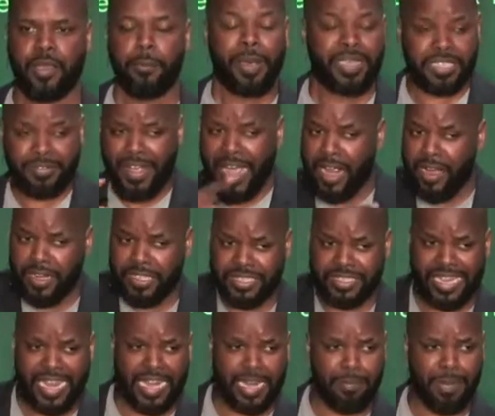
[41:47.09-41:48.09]
Because if I
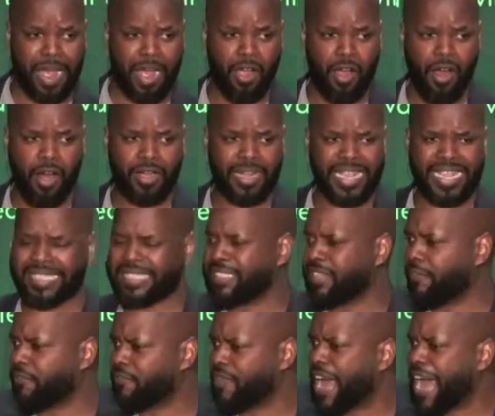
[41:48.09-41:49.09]
understand that my heart
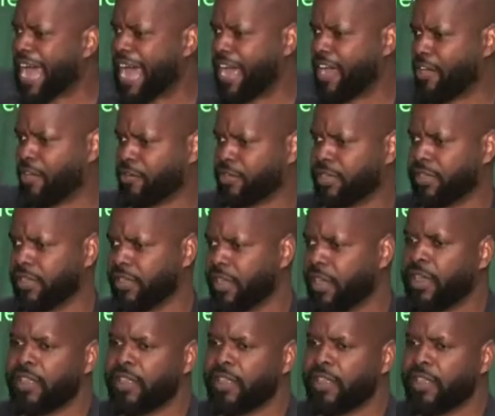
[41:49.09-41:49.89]
is defiled,